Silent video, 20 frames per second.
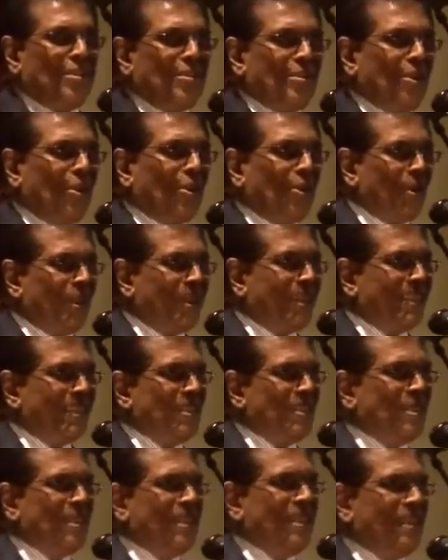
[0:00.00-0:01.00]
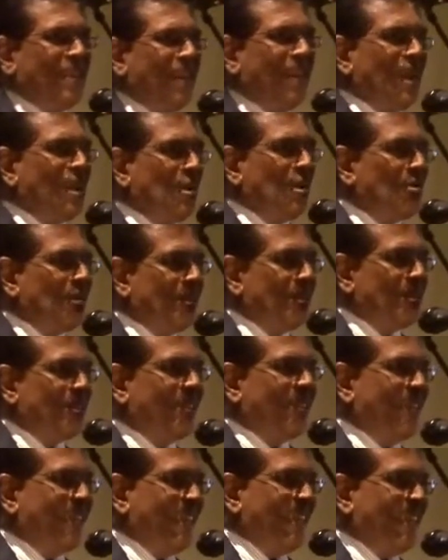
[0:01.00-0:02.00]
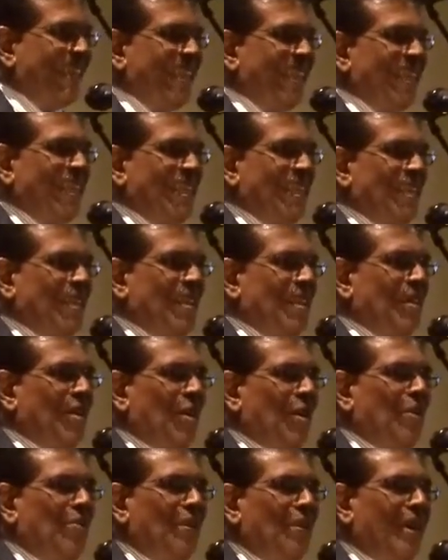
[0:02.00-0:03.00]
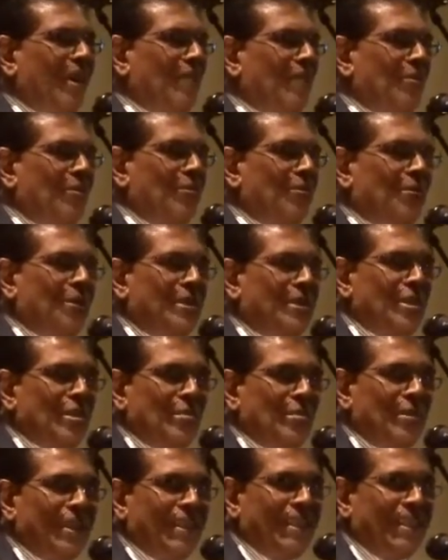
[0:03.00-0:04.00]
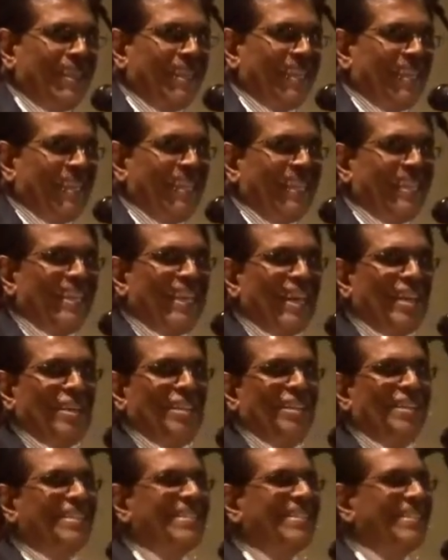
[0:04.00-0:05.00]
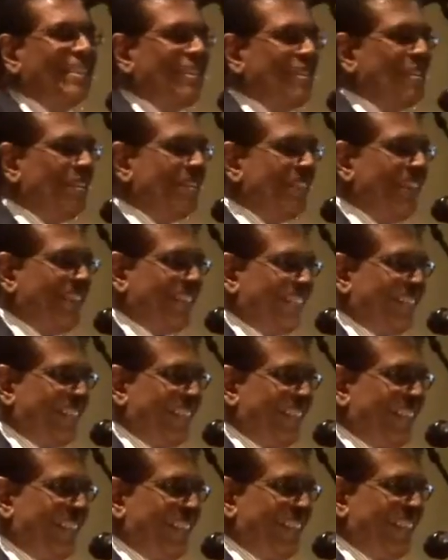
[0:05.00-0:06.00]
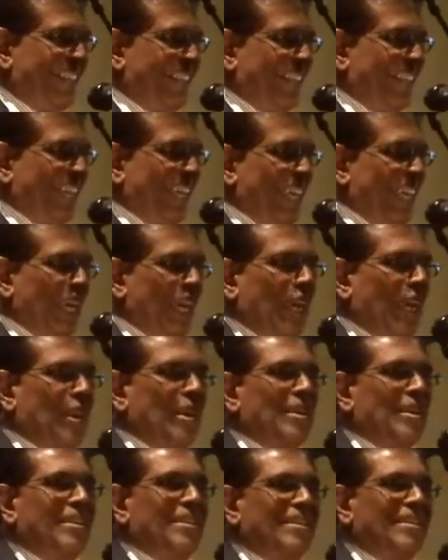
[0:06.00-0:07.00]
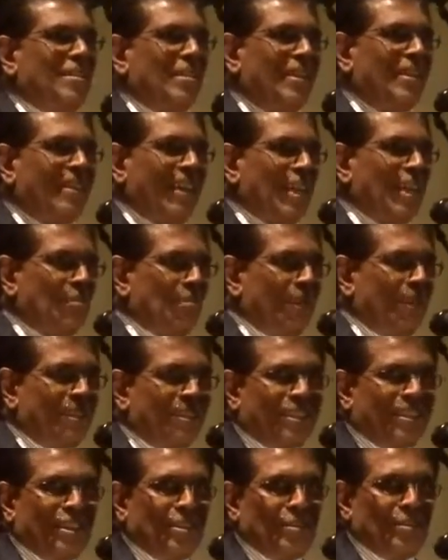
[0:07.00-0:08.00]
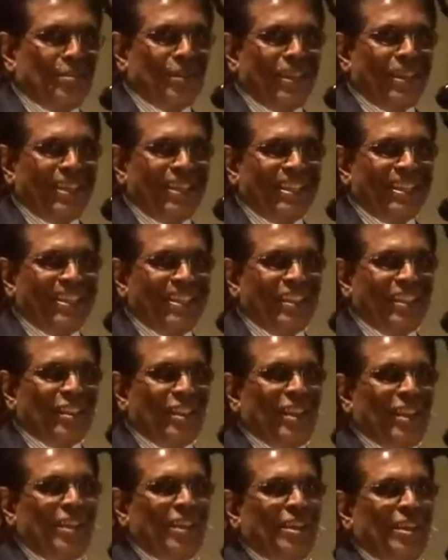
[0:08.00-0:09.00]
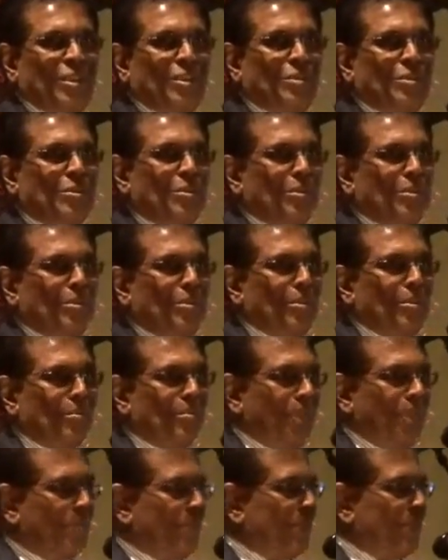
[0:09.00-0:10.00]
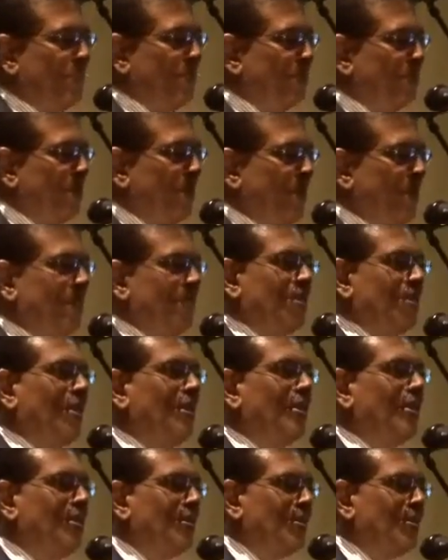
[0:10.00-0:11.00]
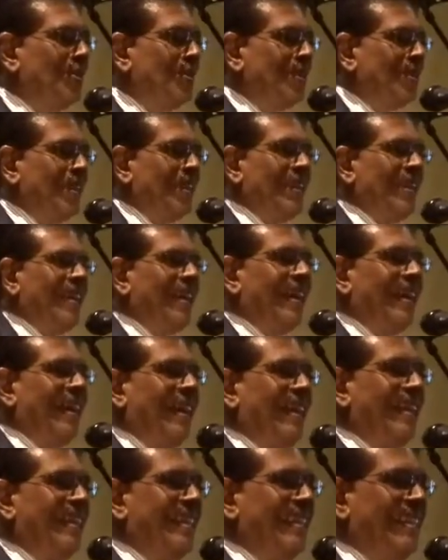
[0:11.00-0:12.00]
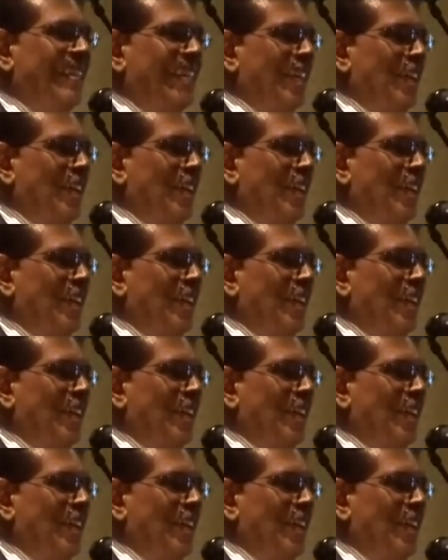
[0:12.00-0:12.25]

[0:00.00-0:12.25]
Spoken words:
golden anniversary of our first meeting in 1966. And it is a great pleasure to be here, to be with you and join you and